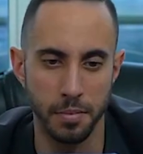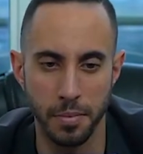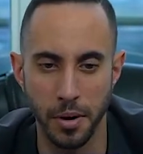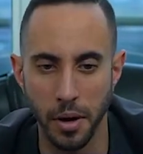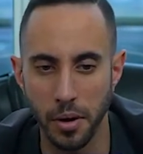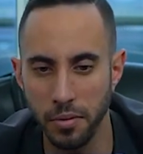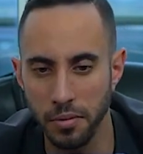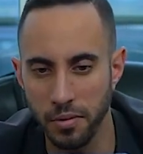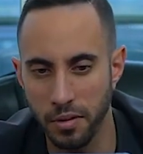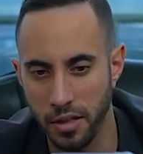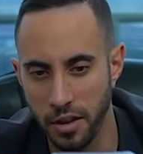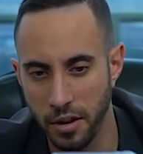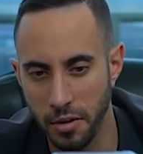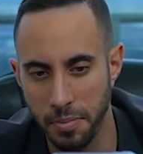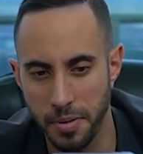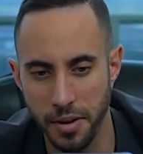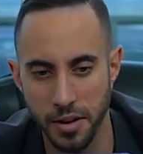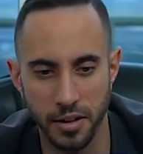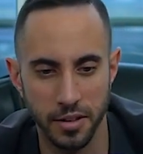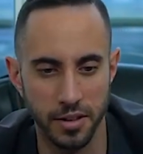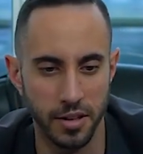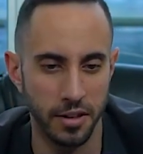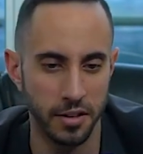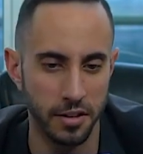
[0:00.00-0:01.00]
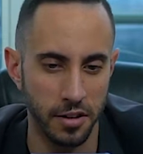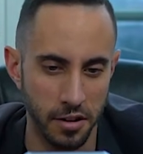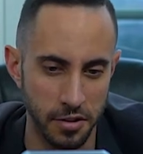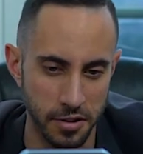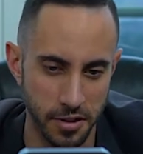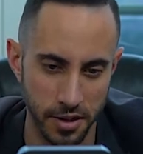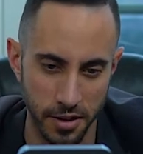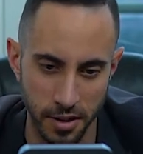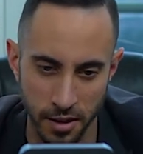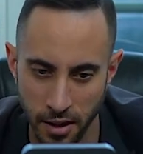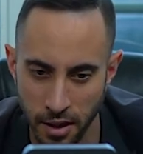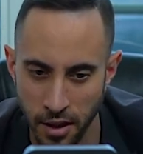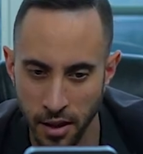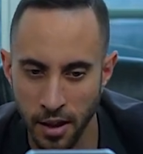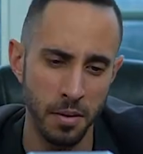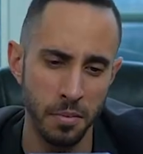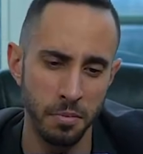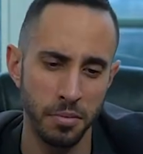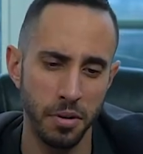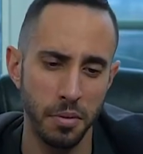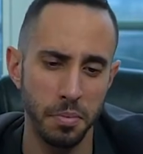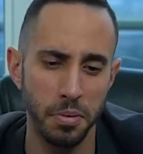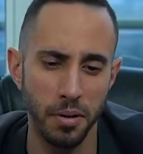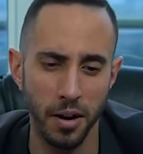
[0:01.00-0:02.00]
Potent therapeutic technology,
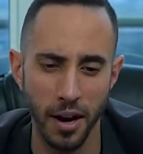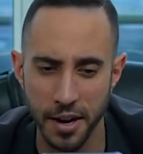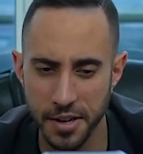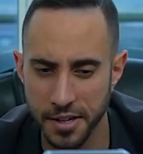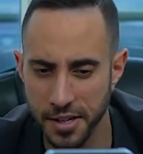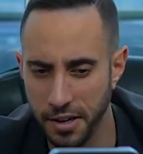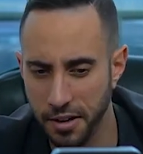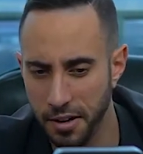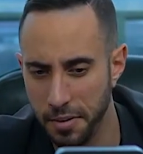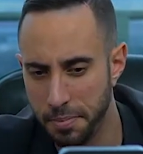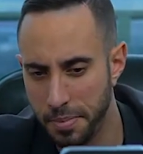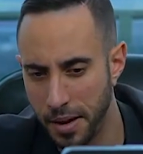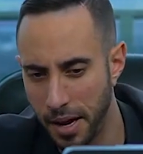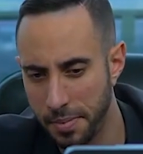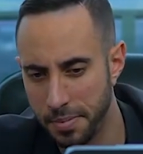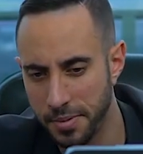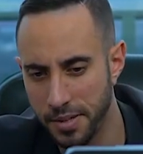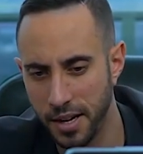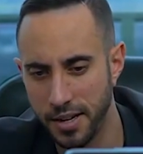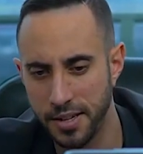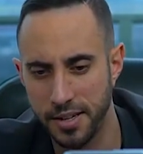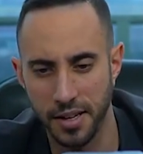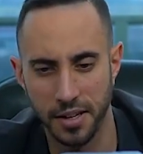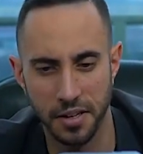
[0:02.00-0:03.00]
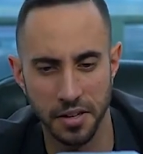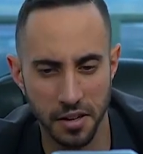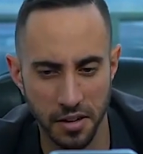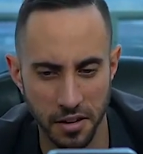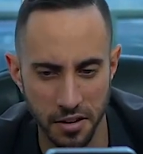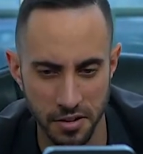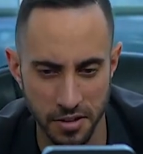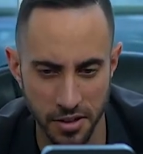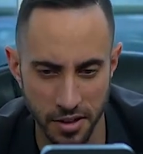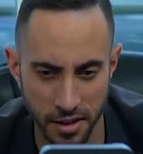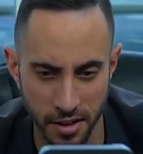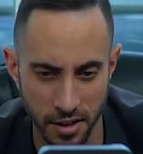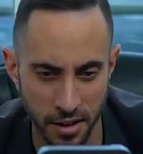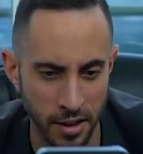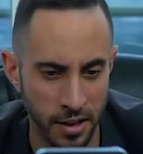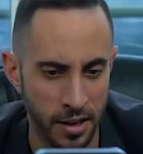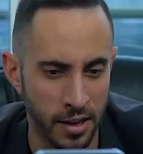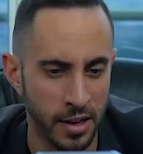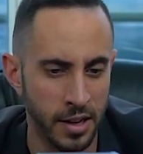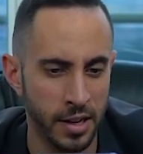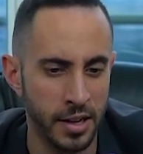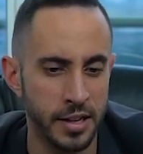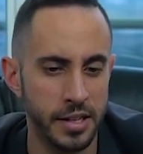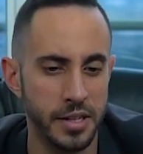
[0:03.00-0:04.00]
proprietary peptide technology,
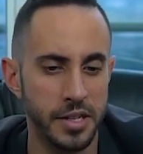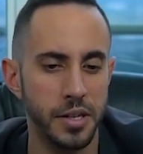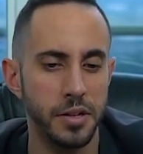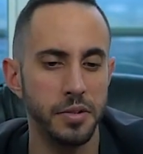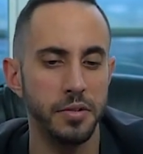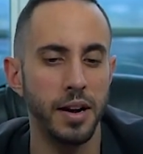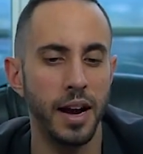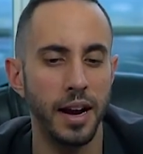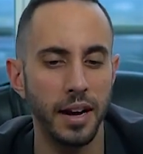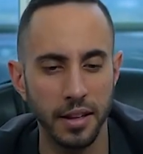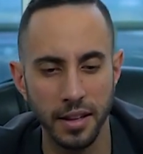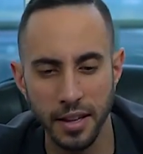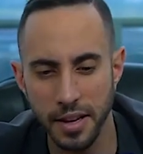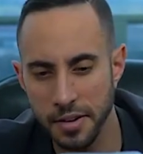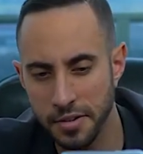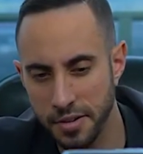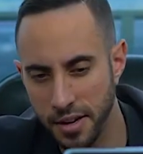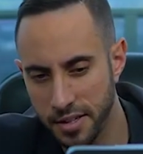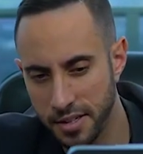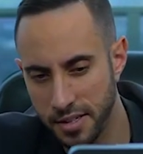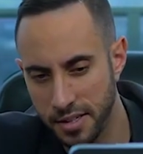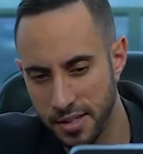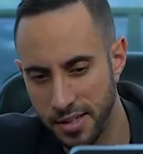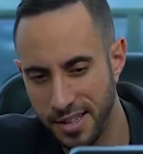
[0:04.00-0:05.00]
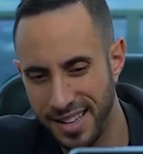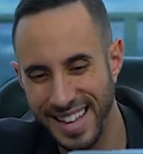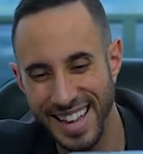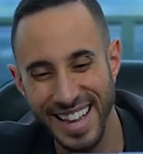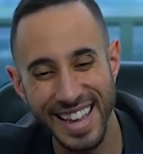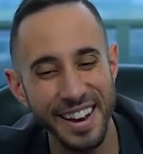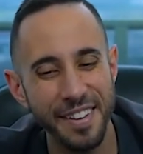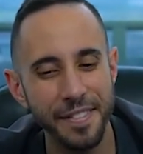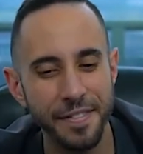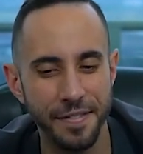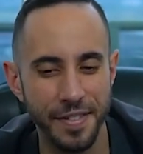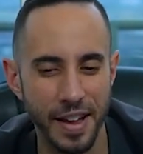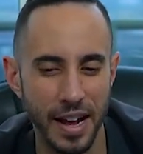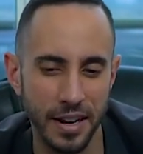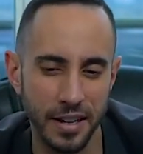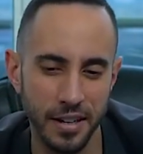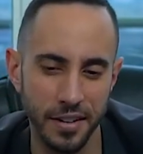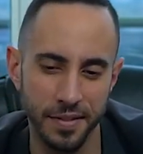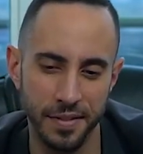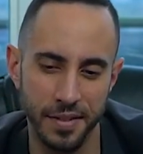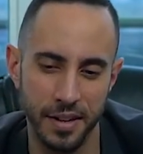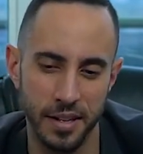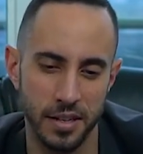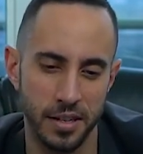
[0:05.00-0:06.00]
directly addresses the
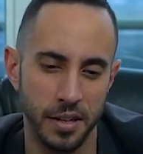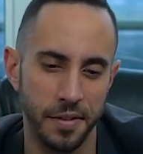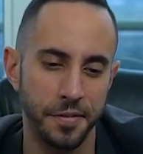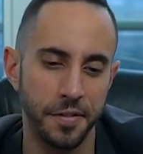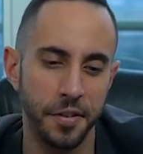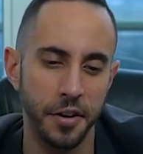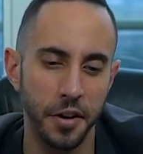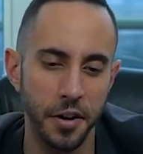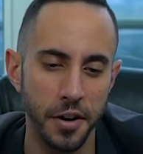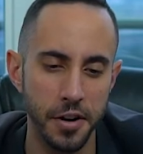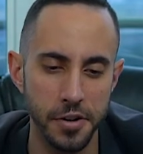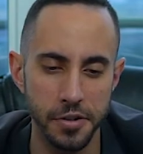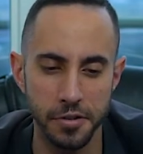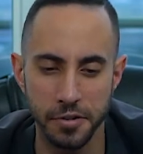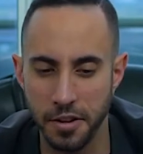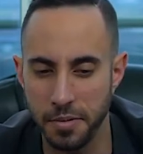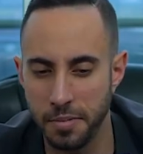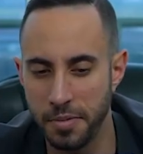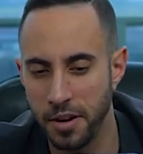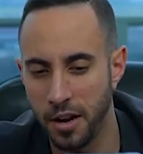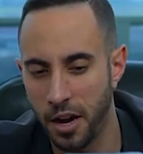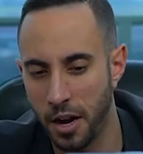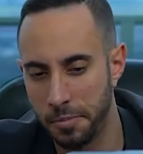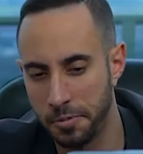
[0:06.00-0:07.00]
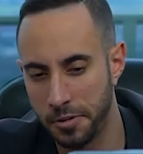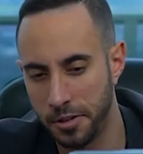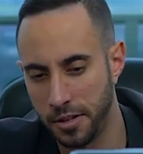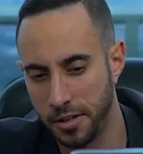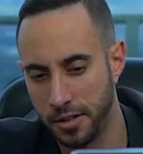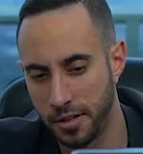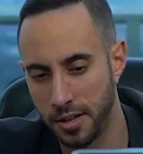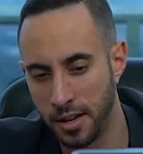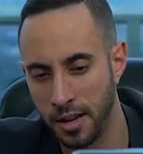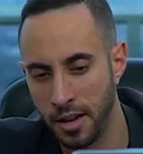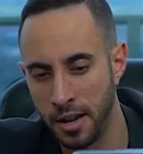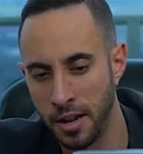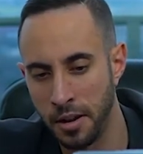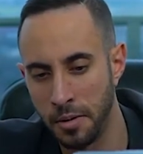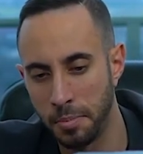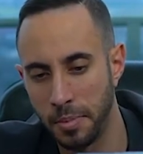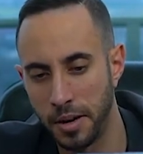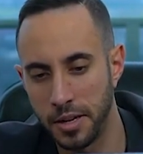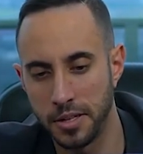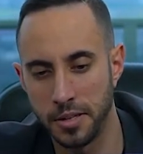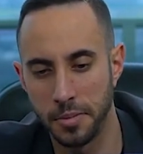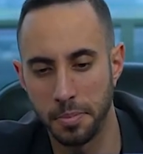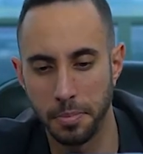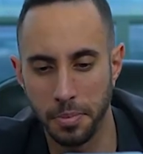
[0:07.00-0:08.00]
ineffectiveness of current treatment options by
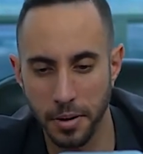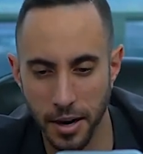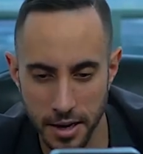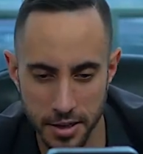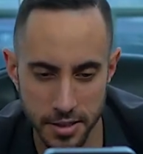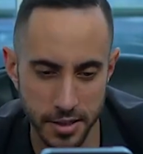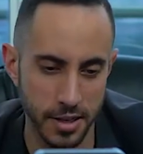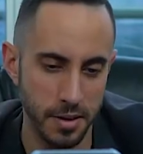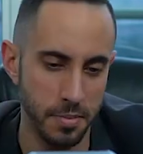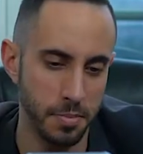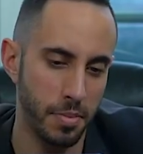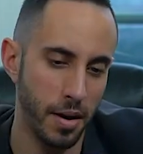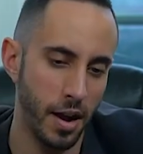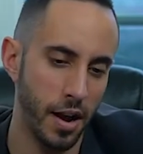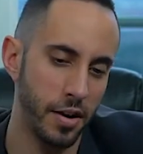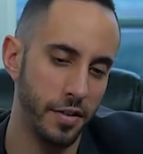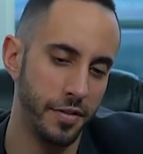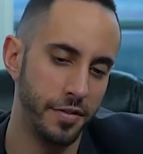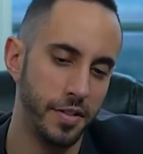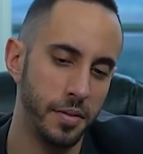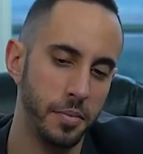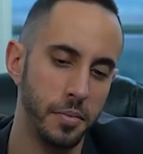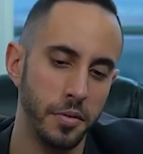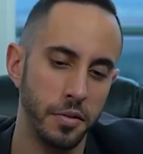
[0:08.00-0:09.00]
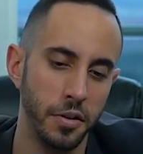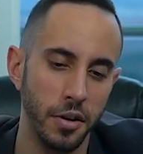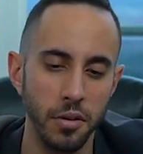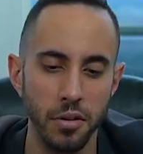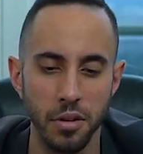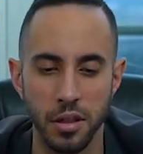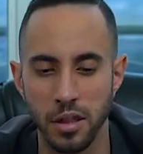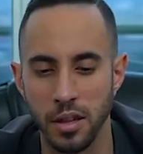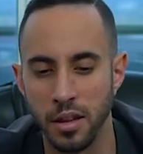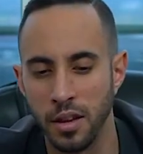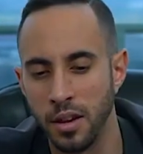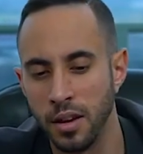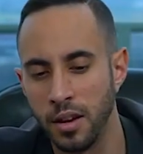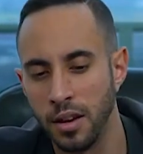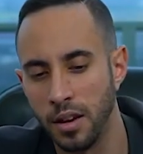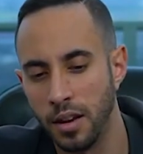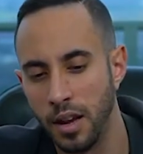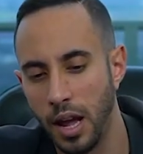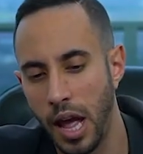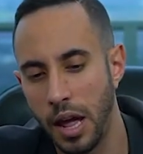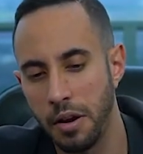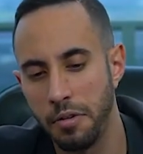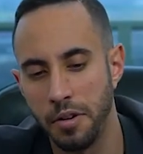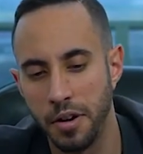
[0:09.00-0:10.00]
suppressing biofilm growth
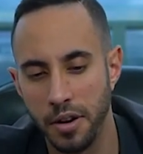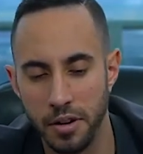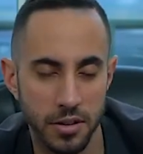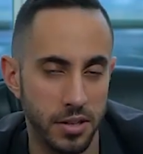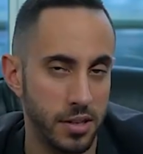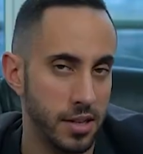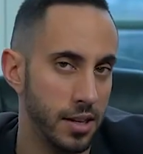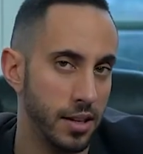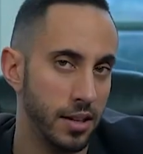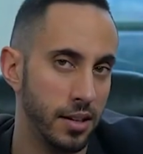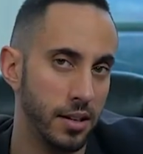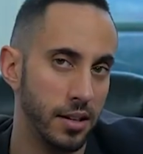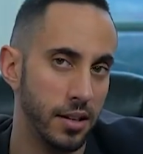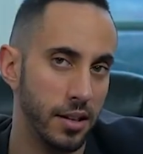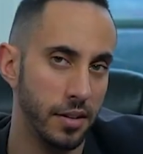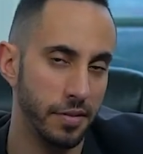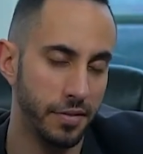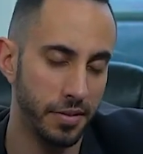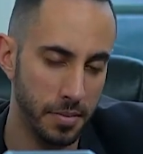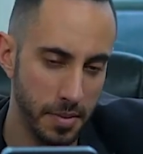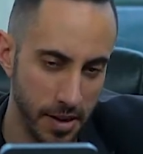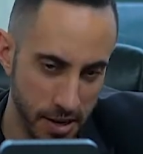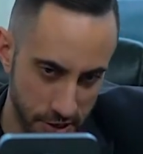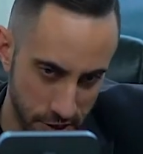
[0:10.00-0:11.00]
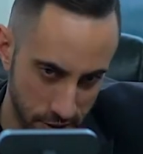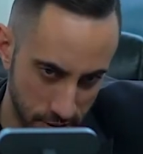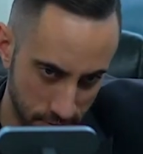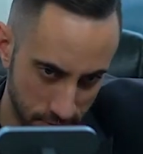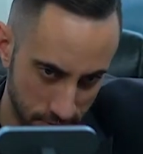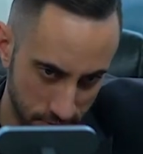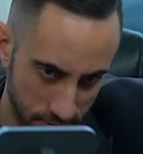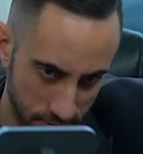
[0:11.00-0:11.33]
and reducing inflammation.